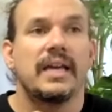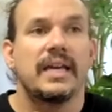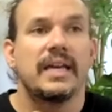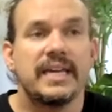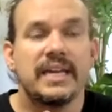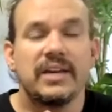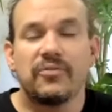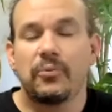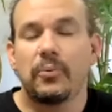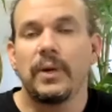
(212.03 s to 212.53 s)

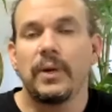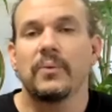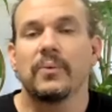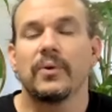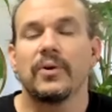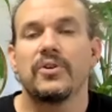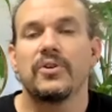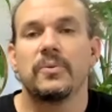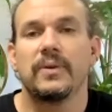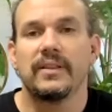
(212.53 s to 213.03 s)
If we were
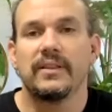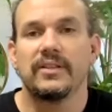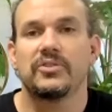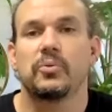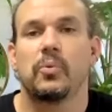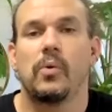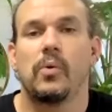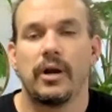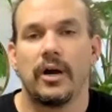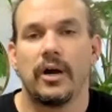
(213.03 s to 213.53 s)
doing this
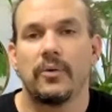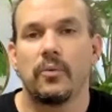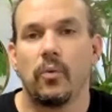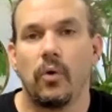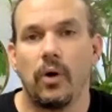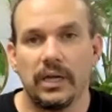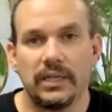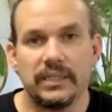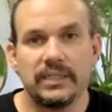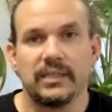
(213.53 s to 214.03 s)

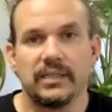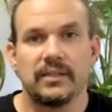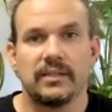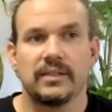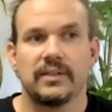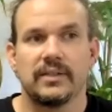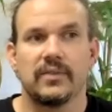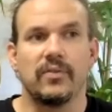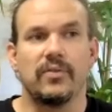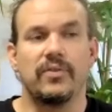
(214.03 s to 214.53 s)
one-on-one,
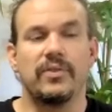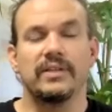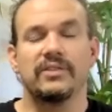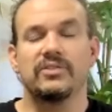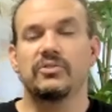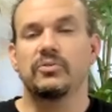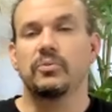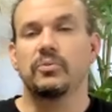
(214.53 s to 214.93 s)
this